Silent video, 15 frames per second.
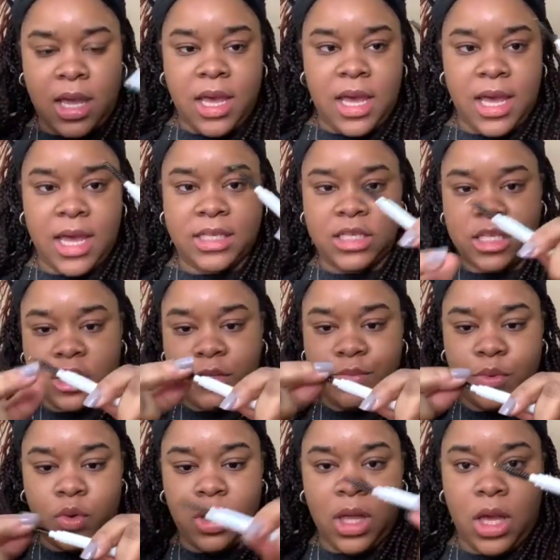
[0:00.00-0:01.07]
It has a
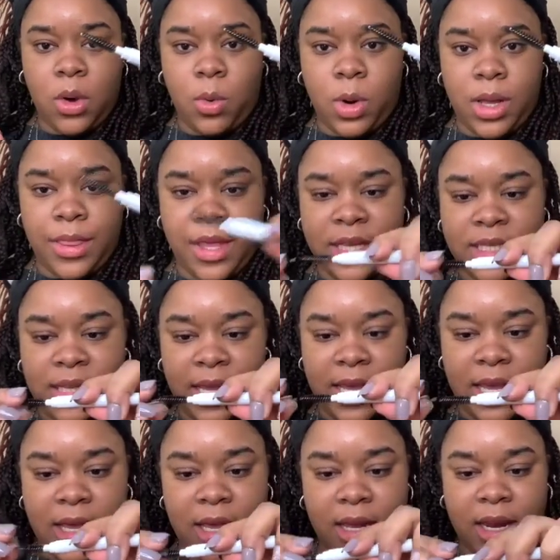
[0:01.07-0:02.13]
spoolie on this
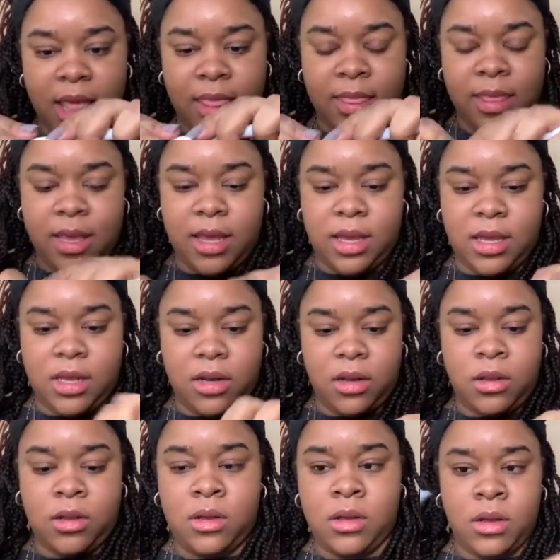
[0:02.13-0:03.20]
end, and then
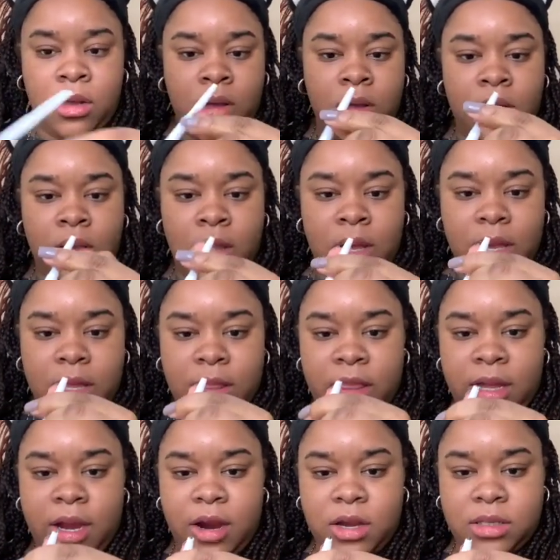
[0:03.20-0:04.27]

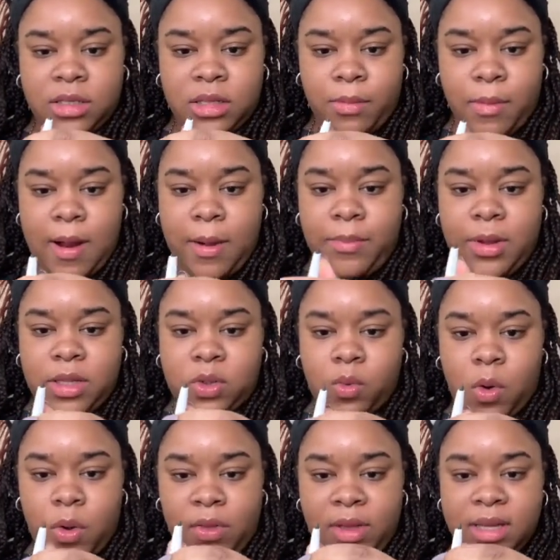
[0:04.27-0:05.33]
there's the brow pencil
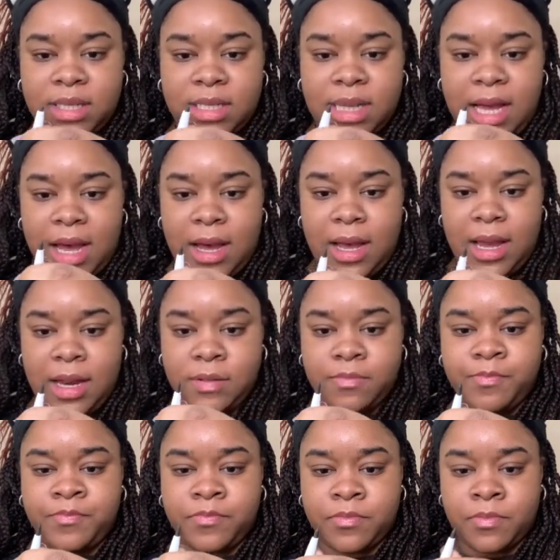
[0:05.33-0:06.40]
on this side.
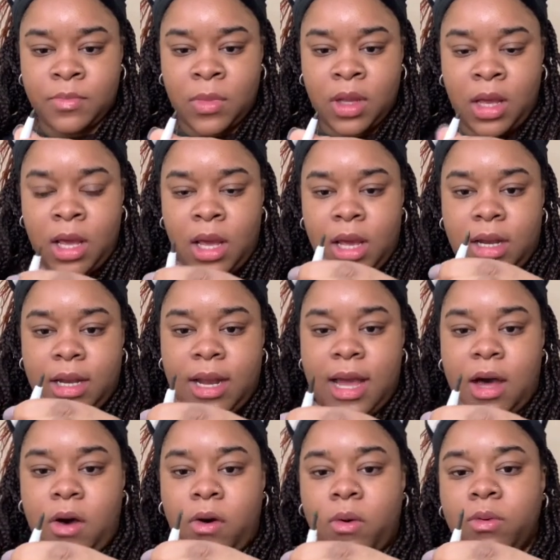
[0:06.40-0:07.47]

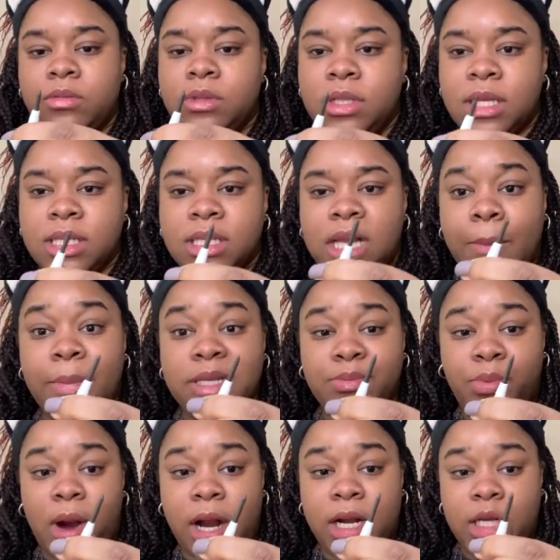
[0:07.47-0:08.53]
Now, this is how much
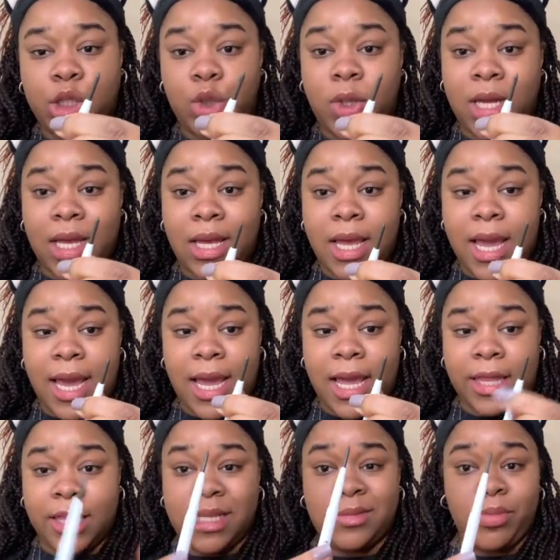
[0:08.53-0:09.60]
product you get,
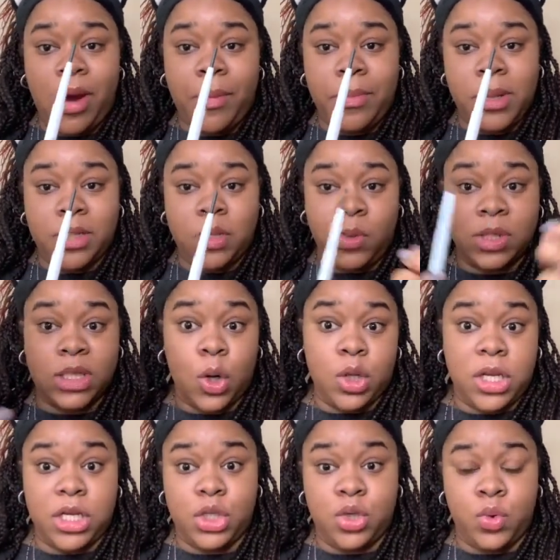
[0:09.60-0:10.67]
and this brow pencil was
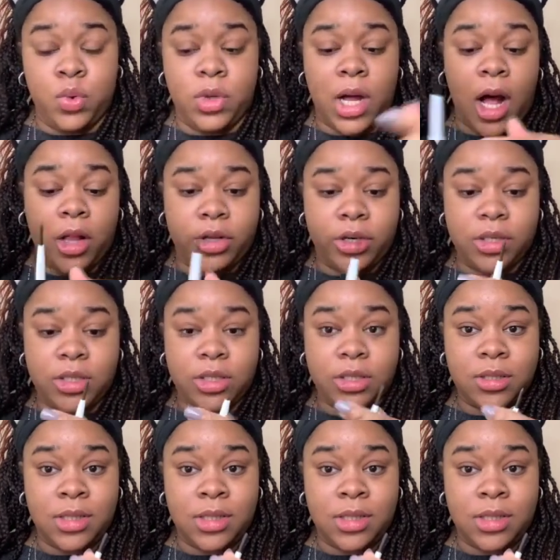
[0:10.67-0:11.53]
only $2.